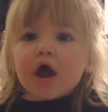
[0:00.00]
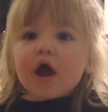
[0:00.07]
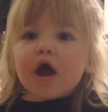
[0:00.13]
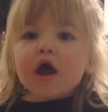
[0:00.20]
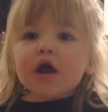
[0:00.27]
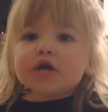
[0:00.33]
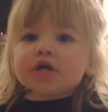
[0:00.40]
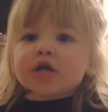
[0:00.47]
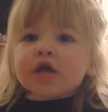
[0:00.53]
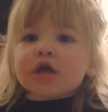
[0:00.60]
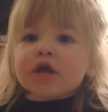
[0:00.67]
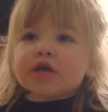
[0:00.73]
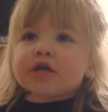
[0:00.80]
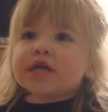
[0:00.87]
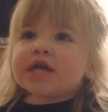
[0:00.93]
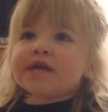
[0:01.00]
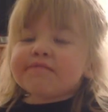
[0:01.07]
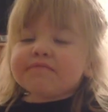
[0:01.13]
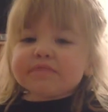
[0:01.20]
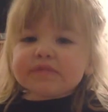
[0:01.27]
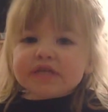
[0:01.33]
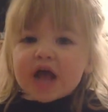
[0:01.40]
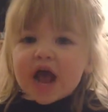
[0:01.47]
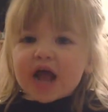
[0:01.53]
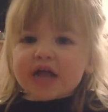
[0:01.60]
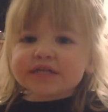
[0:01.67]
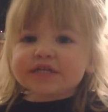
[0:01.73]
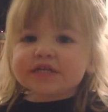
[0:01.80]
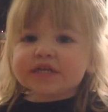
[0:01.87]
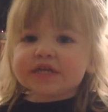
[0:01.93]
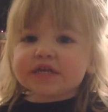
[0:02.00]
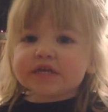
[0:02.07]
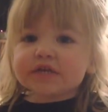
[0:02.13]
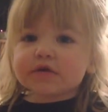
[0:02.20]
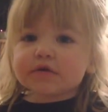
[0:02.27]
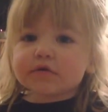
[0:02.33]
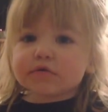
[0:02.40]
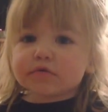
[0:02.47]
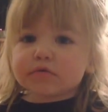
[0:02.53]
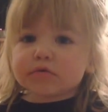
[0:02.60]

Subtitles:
I keep touching her.